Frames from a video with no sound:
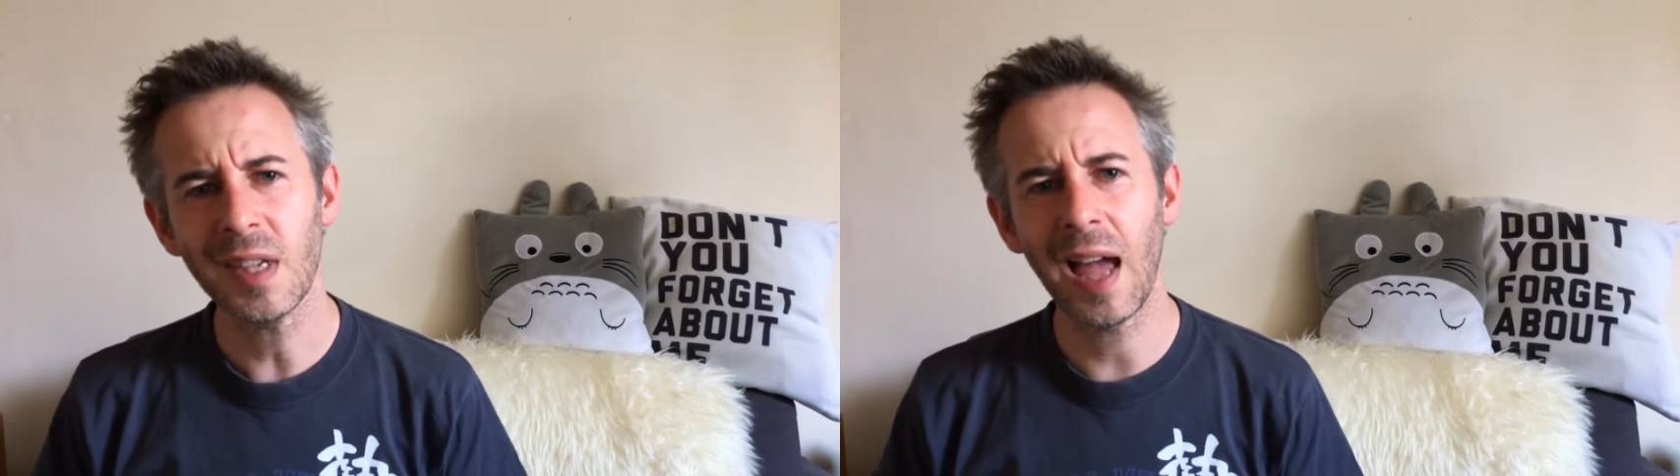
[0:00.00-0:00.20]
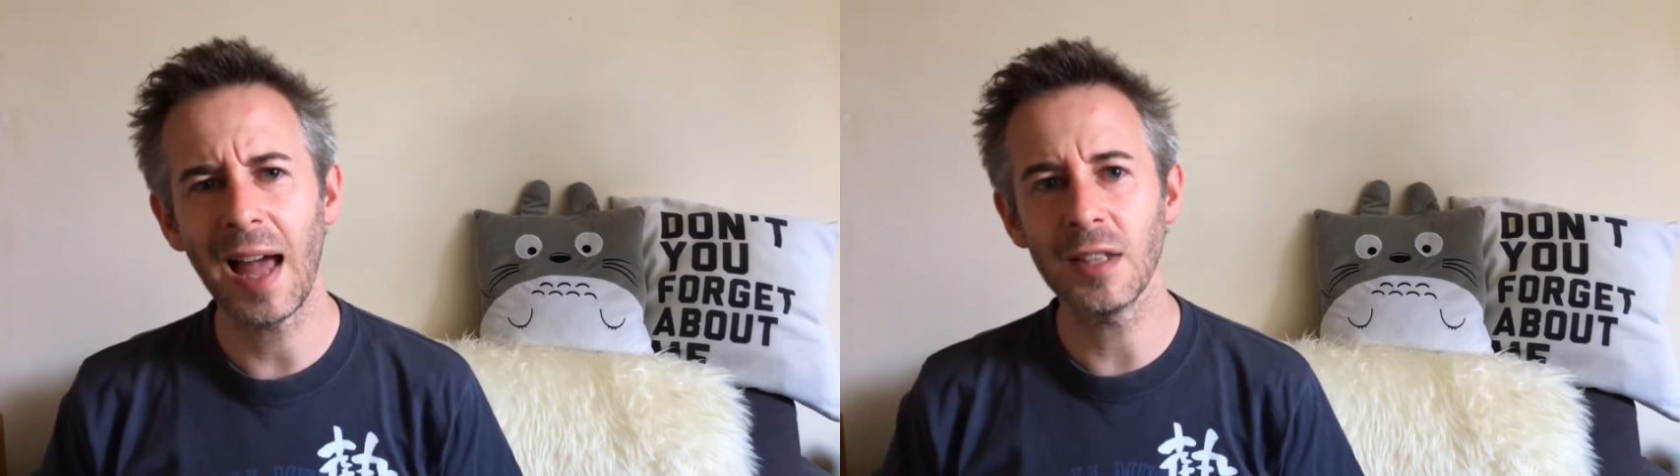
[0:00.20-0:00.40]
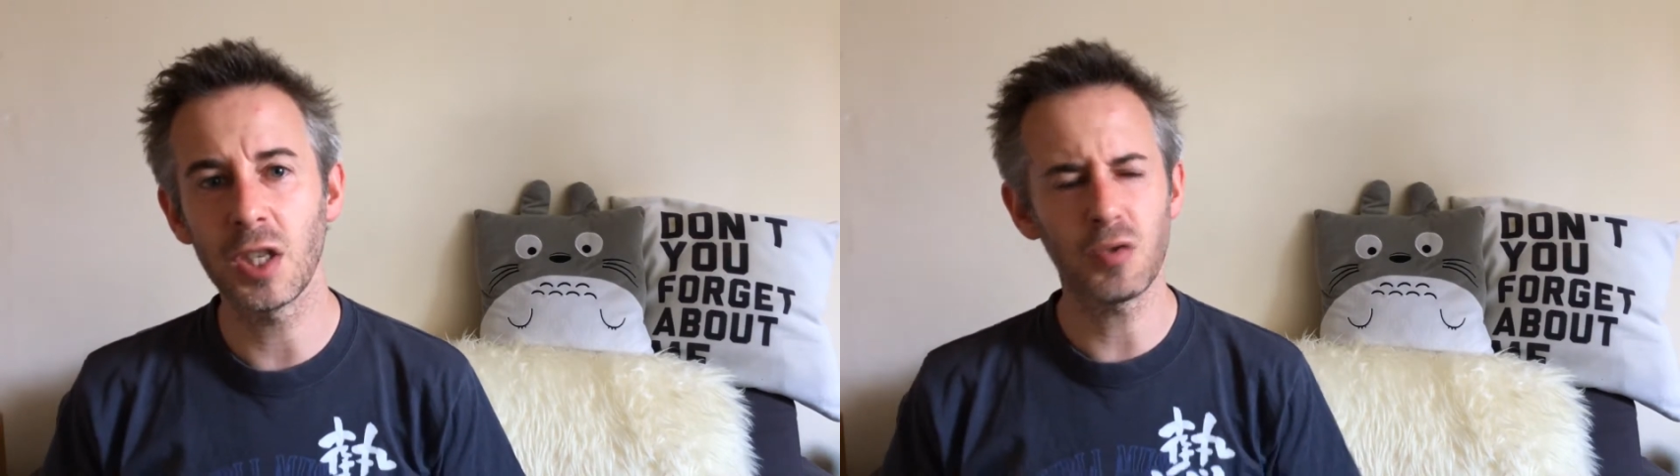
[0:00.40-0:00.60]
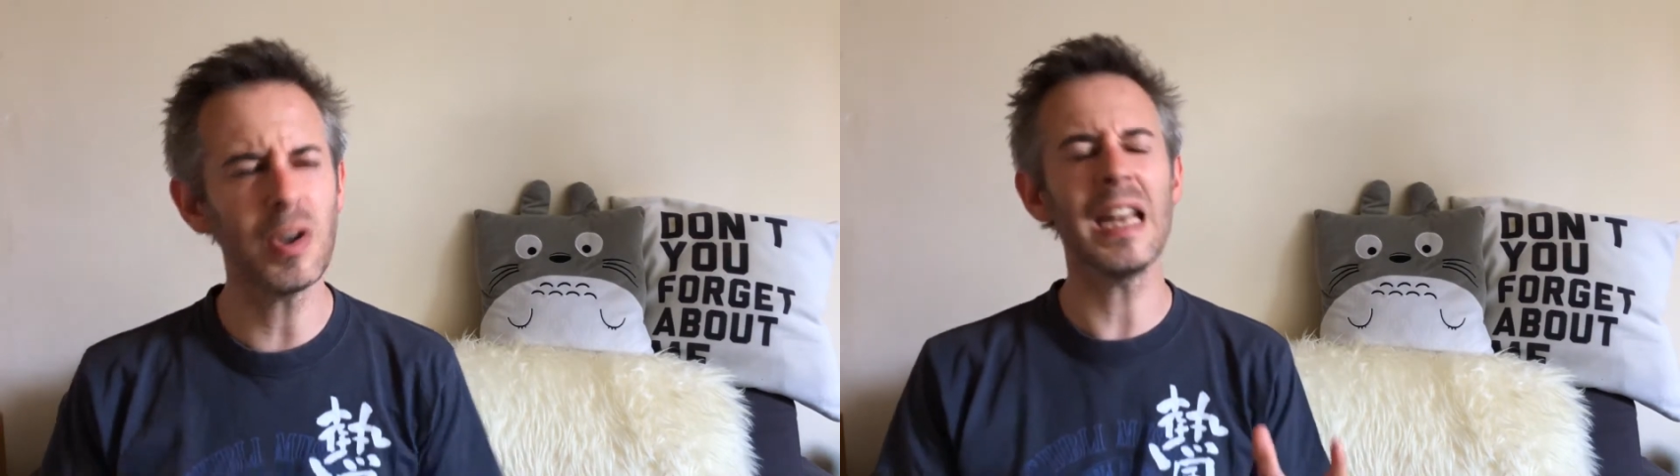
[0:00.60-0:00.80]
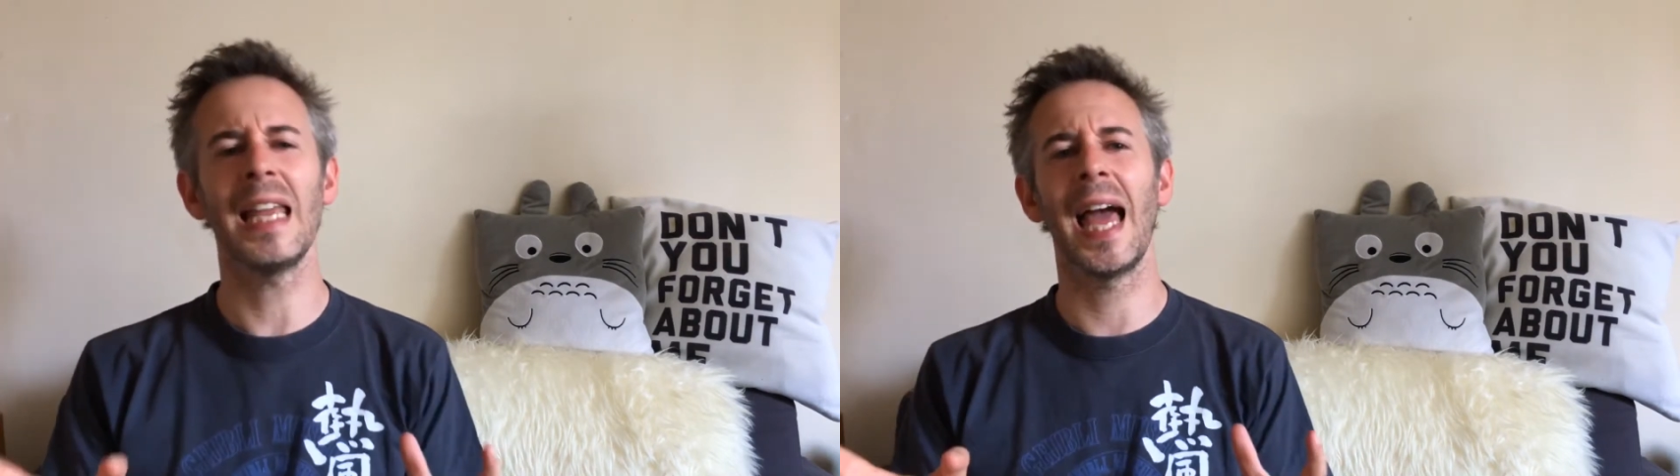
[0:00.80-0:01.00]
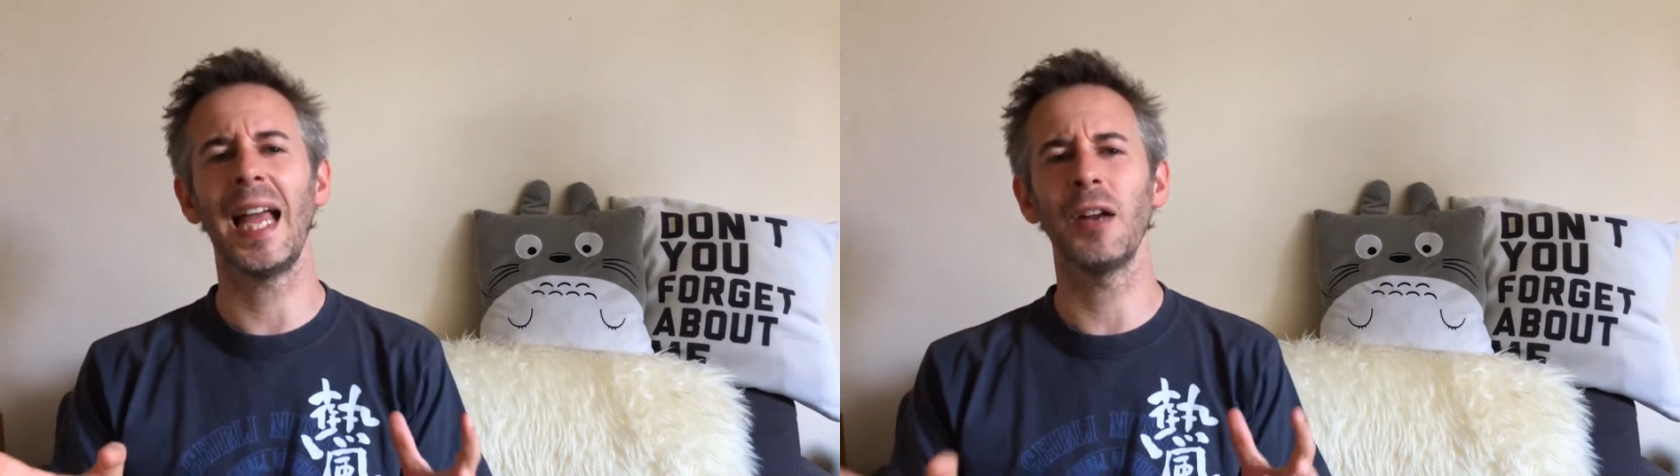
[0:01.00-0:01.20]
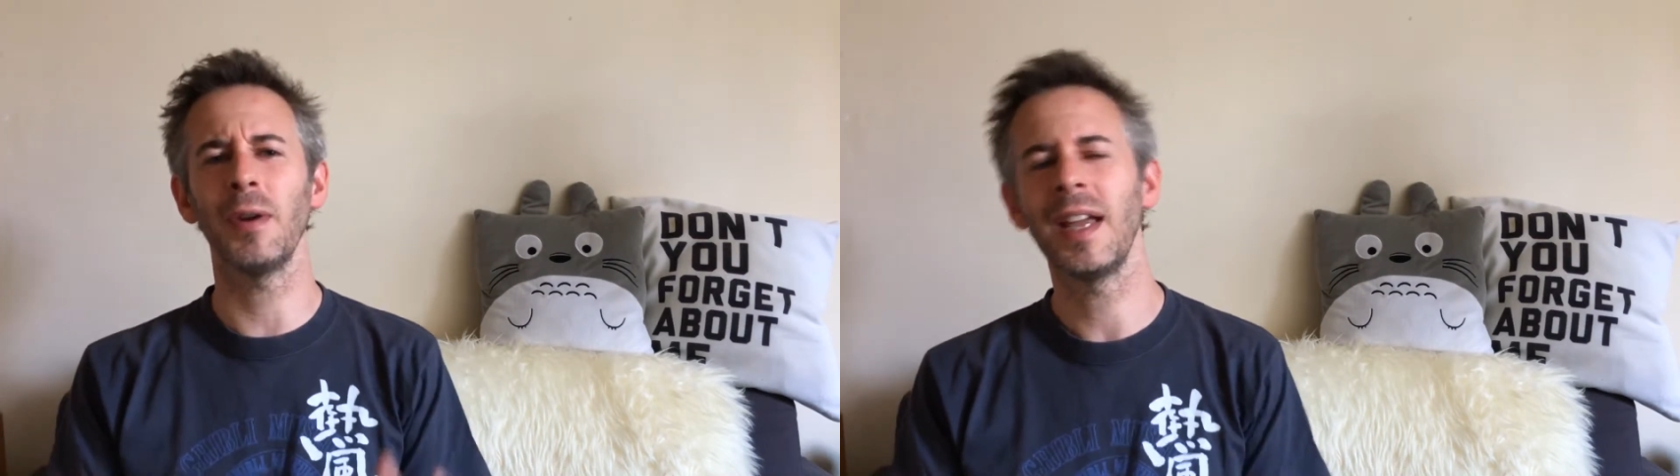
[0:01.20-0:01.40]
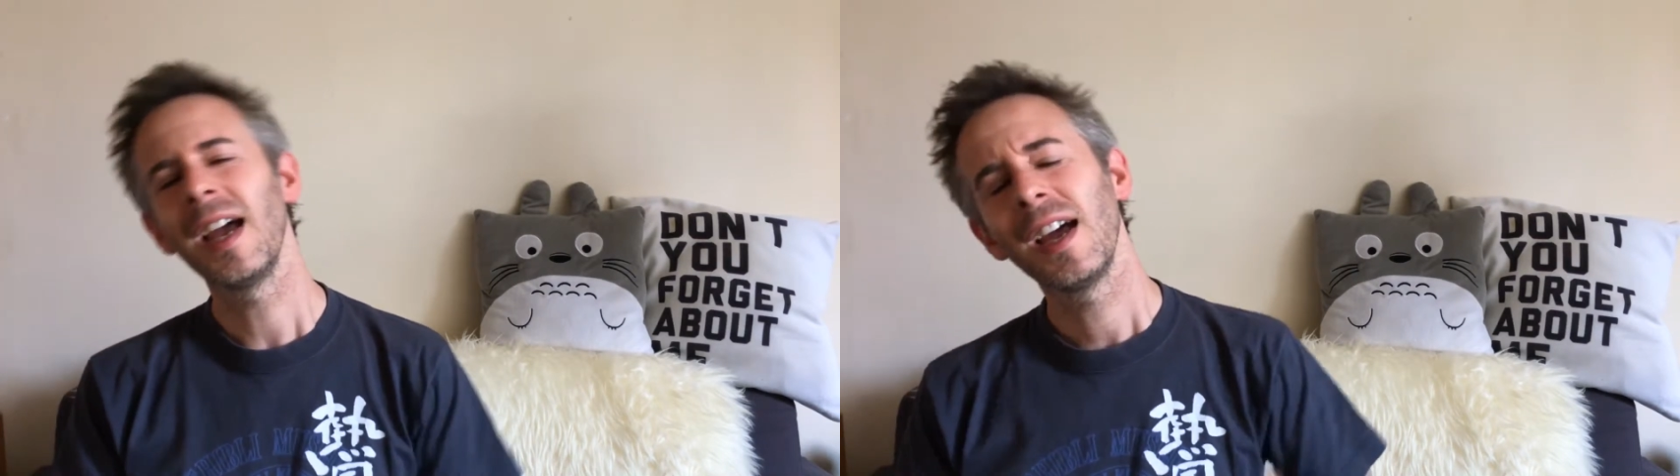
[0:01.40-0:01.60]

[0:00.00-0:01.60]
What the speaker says: And she's really angry,